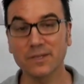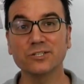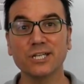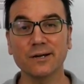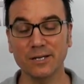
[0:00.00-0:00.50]

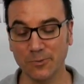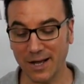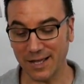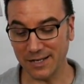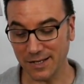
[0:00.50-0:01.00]
Cherry
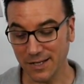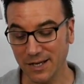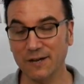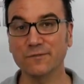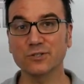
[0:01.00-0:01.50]
Wine
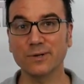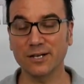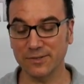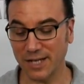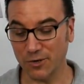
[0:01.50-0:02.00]
uh, for
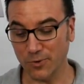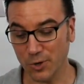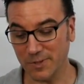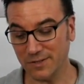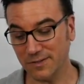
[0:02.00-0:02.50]
trainer Dale
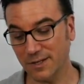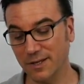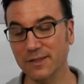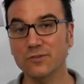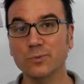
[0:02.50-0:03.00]
Romans.
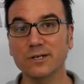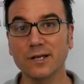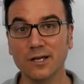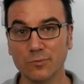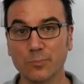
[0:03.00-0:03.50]
Uh, this
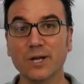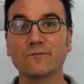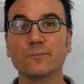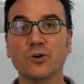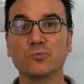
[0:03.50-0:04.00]
one will
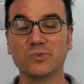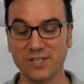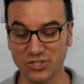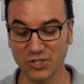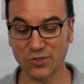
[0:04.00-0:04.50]
break from post
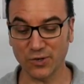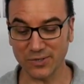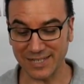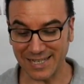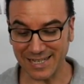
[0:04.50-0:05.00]
position
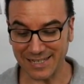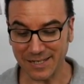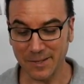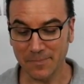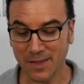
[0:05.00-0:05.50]

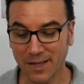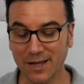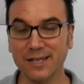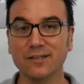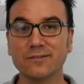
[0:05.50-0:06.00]
13.
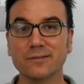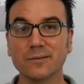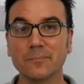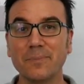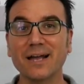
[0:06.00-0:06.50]
Uh, he has
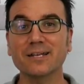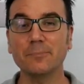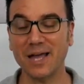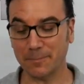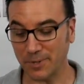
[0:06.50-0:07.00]
back to
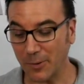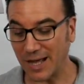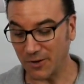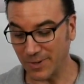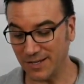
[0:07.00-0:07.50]
back
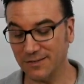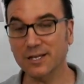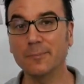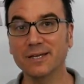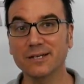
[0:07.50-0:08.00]
blowout wins
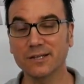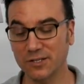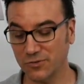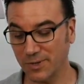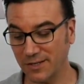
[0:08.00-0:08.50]
coming into
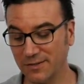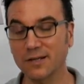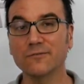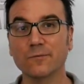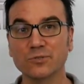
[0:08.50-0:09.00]
this race
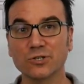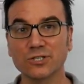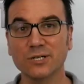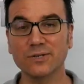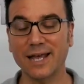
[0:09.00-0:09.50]
uh, from
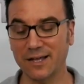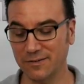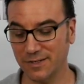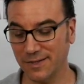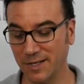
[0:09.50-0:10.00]
Churchill
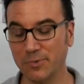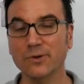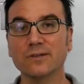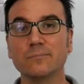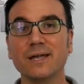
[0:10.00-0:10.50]
Downs, and then he
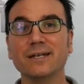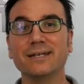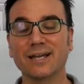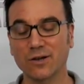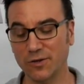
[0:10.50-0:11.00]
broke his
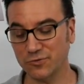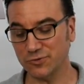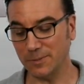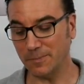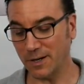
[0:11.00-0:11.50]
maiden at
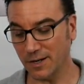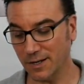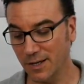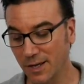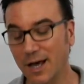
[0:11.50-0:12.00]
Gulfstream
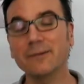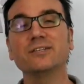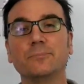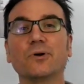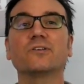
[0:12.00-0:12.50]
Park.
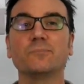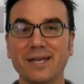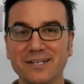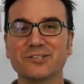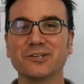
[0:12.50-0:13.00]
Actually, he broke his
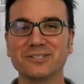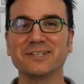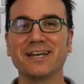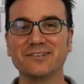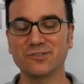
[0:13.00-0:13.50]
maiden at
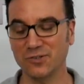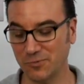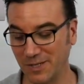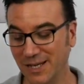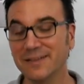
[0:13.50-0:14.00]
Churchill Downs,
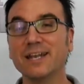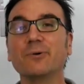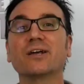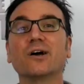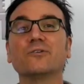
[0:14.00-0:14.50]
excuse me. Then he
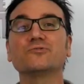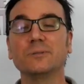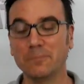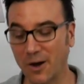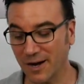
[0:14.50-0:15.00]
won at
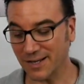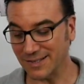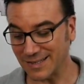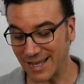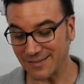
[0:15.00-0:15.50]
Gulfstream Park
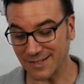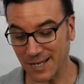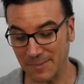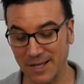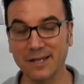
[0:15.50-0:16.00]
last
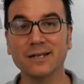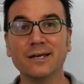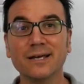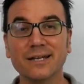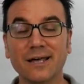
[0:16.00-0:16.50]
time out.
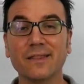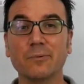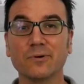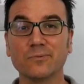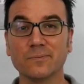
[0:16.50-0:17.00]
Now,
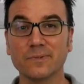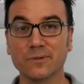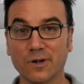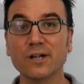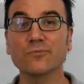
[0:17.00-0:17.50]
they were
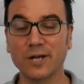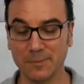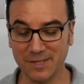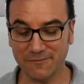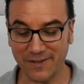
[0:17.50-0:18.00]
going to run
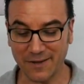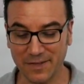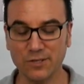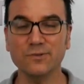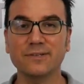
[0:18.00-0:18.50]
him in the
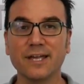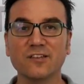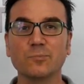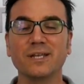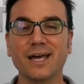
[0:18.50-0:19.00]
Fountain of Youth
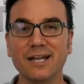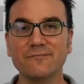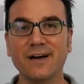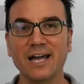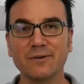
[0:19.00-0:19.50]
Stakes, but he got
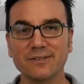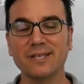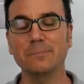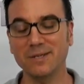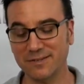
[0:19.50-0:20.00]
a
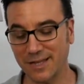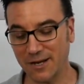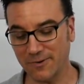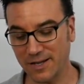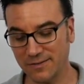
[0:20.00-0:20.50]
virus. He missed
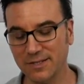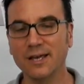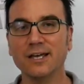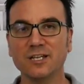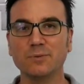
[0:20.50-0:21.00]
that race.
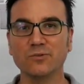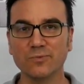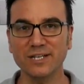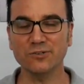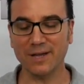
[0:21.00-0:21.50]
He's been
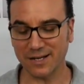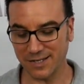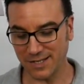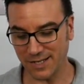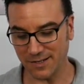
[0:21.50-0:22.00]

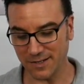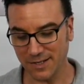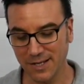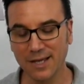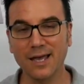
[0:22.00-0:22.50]
redirected
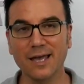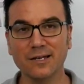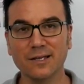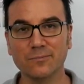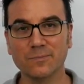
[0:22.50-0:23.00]
here,
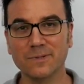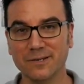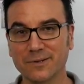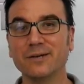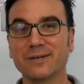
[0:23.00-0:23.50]
and, and
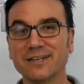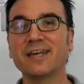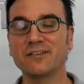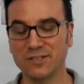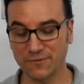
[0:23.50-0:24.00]
he'll, he'll get
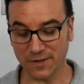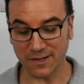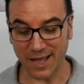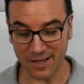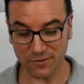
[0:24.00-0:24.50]
tested for
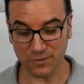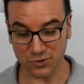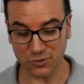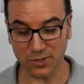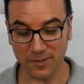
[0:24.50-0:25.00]
class for
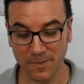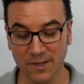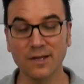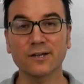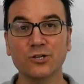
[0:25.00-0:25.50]
sure.
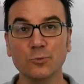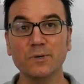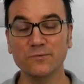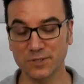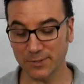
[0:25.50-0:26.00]
A
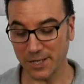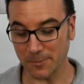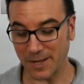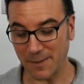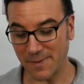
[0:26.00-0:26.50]
Cupid for
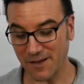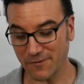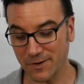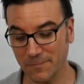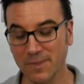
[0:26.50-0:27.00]
trainer Bob
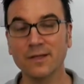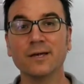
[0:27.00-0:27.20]
Baffert.